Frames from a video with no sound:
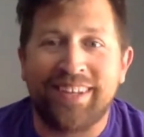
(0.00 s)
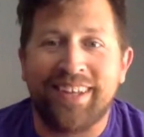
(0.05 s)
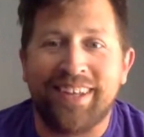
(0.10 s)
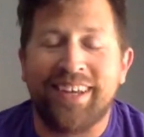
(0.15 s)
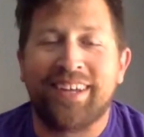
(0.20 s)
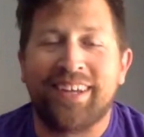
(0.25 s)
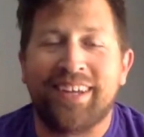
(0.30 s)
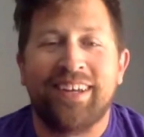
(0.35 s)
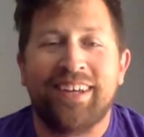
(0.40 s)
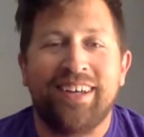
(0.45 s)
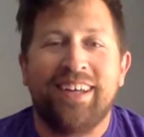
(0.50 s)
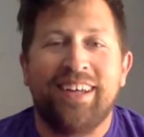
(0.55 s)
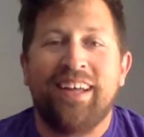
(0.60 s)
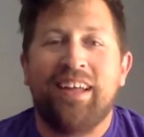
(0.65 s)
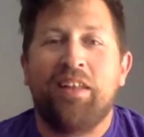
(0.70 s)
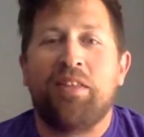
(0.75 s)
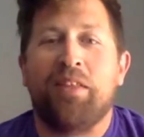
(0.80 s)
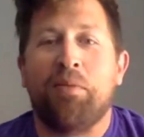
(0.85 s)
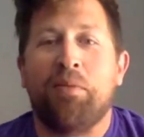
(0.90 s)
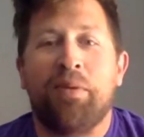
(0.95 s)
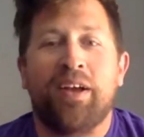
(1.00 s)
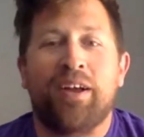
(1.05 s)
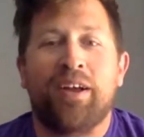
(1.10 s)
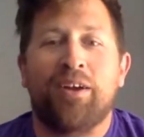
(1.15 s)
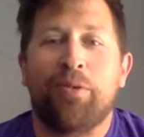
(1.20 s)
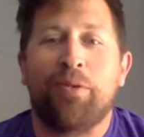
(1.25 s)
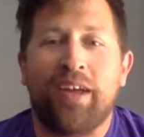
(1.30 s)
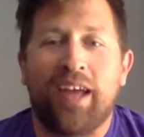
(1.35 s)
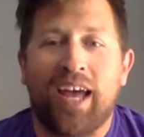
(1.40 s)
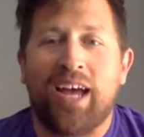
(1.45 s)
Like the
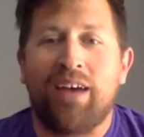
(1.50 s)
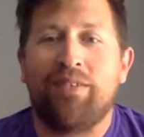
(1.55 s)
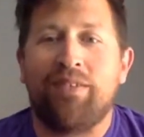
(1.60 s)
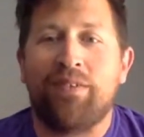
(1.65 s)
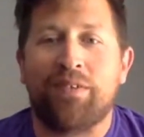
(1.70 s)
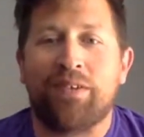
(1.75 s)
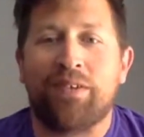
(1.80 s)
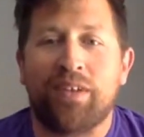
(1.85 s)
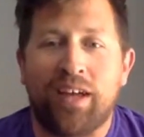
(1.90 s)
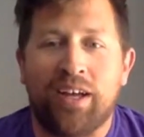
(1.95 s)
bigger we have